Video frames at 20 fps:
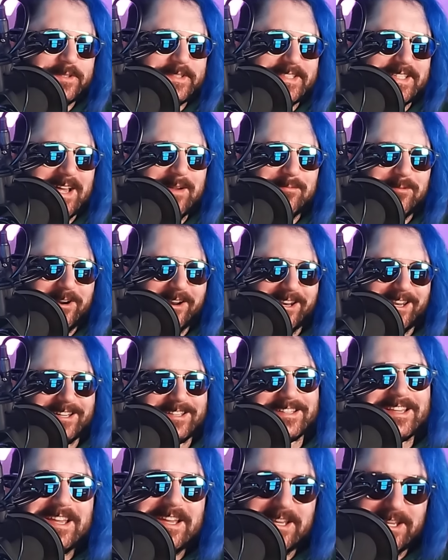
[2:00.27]
subreddit,
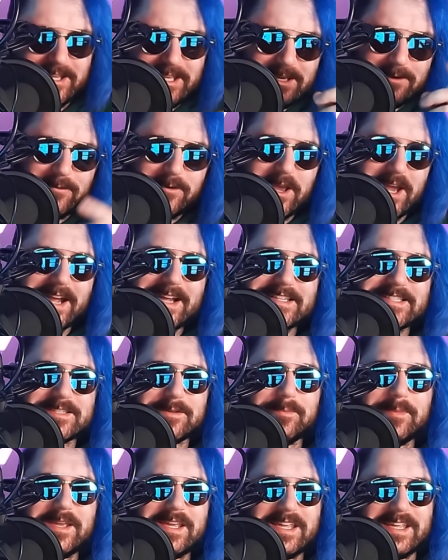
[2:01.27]
if you ask
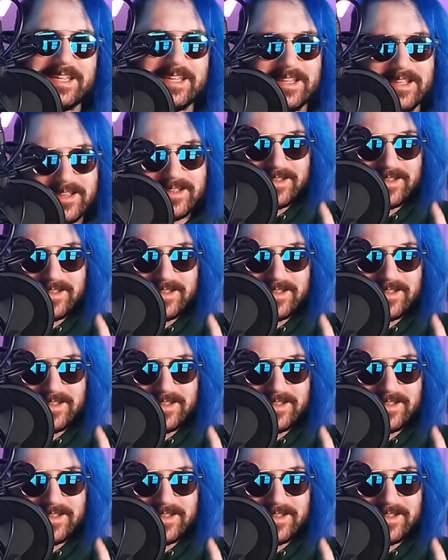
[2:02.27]
me.